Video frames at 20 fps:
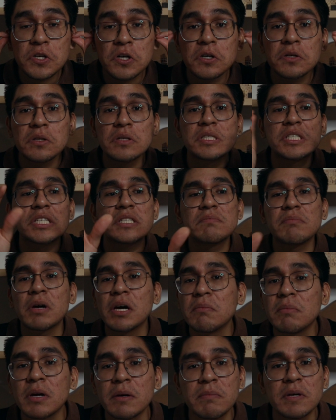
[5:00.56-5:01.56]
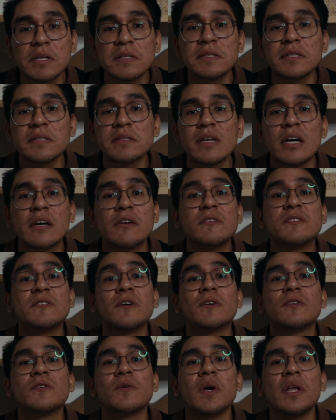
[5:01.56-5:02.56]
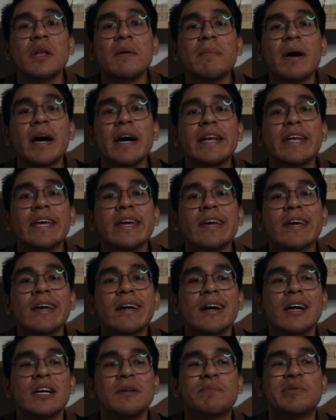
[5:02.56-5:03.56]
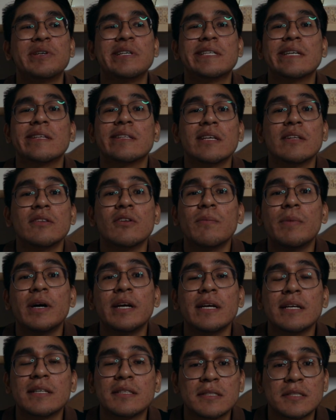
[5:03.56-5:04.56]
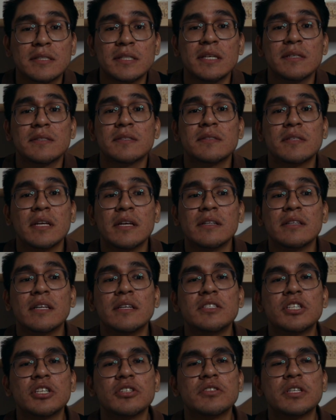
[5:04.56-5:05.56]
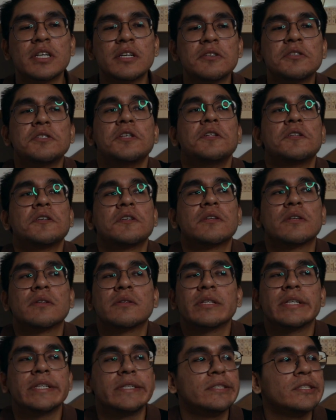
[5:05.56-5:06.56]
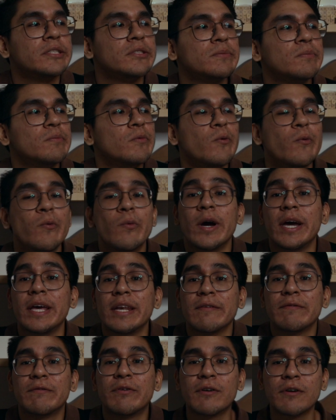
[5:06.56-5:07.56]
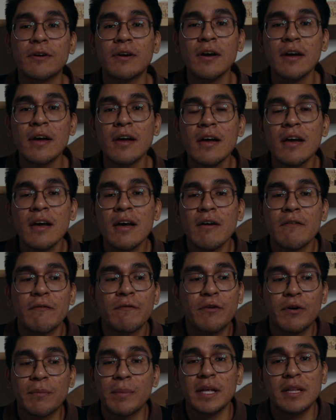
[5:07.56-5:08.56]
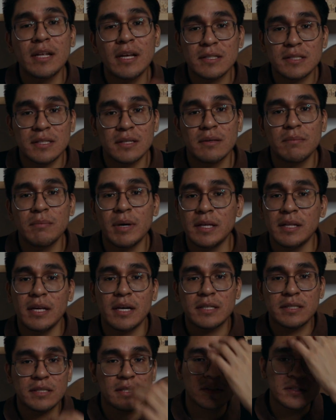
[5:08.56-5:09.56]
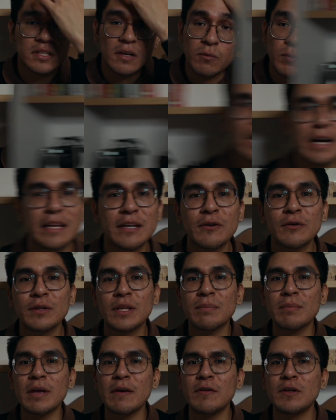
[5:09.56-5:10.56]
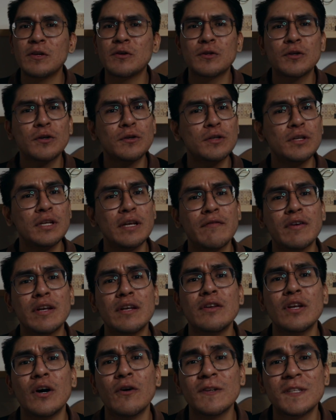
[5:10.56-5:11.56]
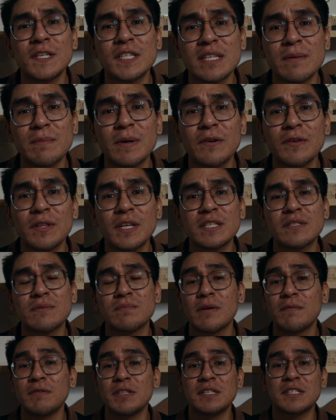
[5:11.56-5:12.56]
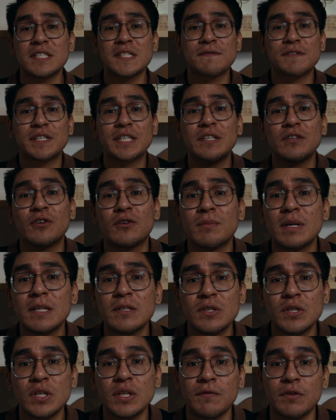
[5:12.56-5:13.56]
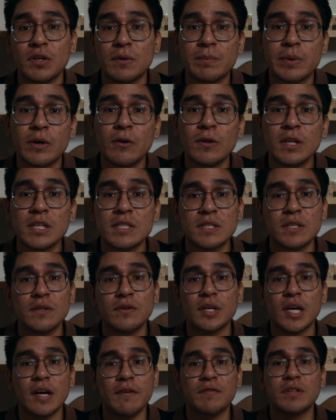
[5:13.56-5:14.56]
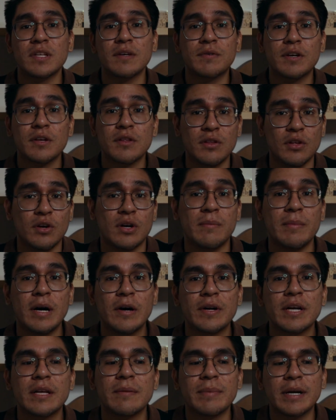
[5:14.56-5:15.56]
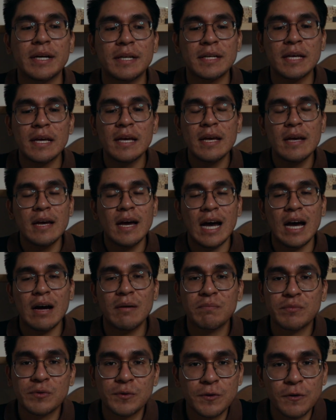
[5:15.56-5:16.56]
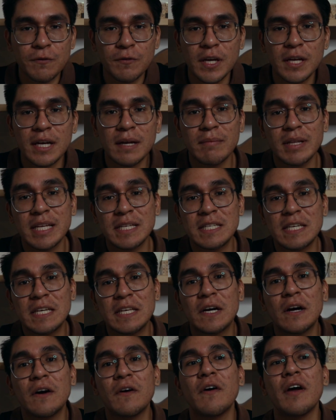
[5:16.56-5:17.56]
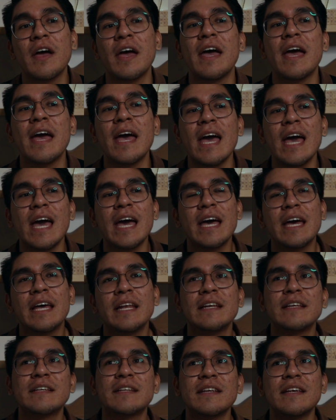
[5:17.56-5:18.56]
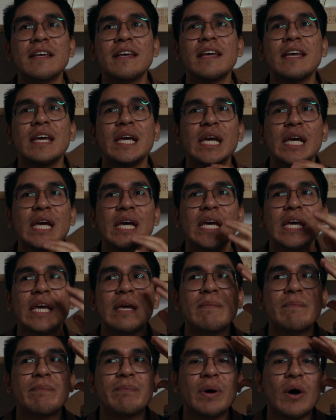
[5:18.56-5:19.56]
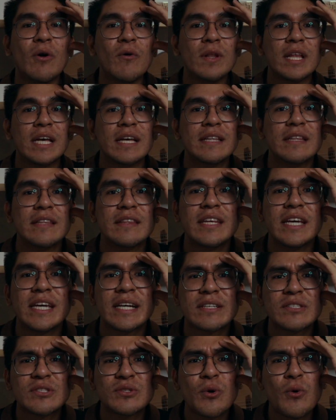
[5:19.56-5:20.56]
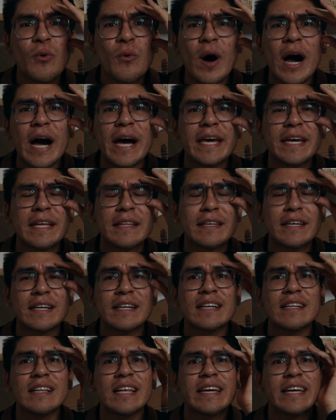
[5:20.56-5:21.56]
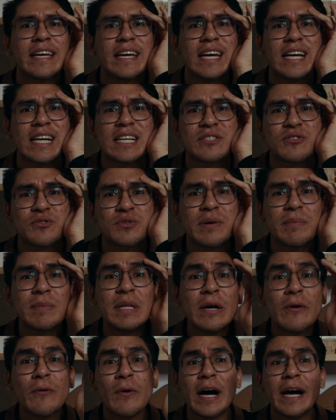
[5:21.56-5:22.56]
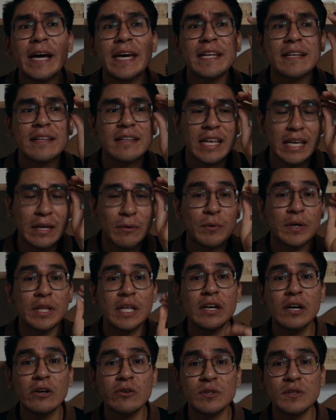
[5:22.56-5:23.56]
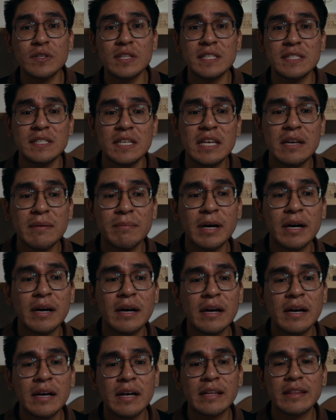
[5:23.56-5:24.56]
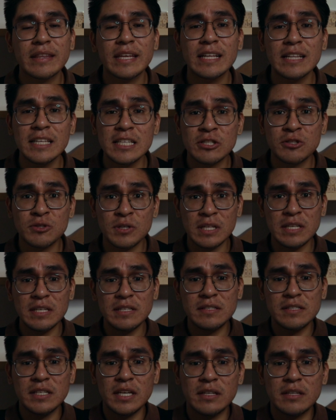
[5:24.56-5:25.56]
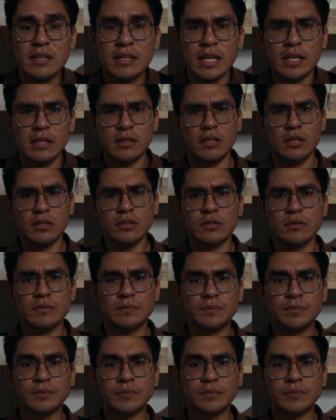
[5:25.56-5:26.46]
on and just mind my business. I don't talk to anybody. I pretend that nobody exists, and I'm just there sitting and like just waiting for my next stop. Yeah. I know that maybe you don't even notice about this, or maybe this is very normal to you. If you're Polish, you have never thought about it, but I'm Peruvian, I'm Latino, and in Poland, they are so quiet. They're like extremely quiet. Like when they go to the cinema, they literally sit like this